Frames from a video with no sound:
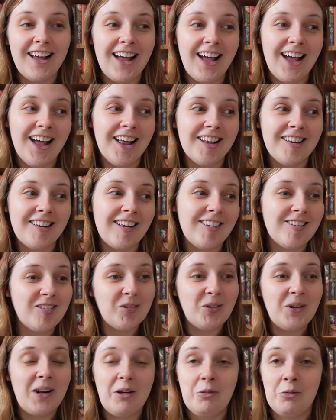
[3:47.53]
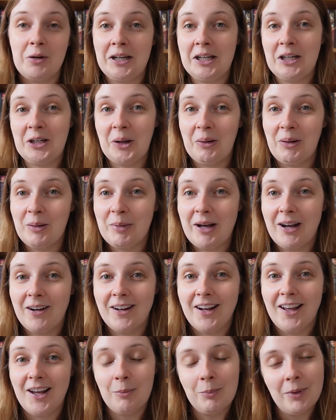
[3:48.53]
and that's all I really know
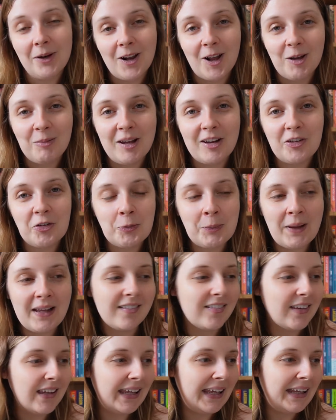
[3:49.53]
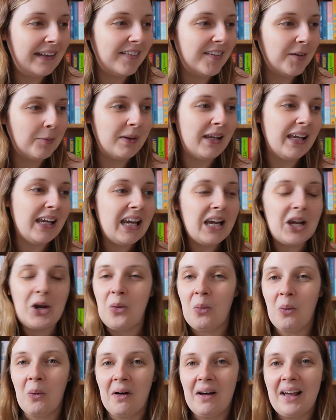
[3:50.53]
about it, but I'm expecting it to be
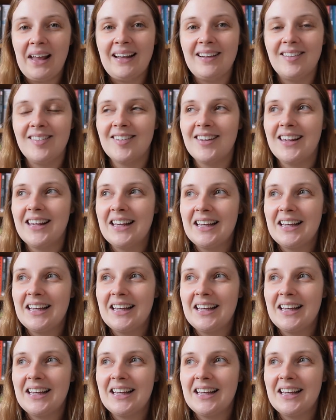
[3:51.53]
quite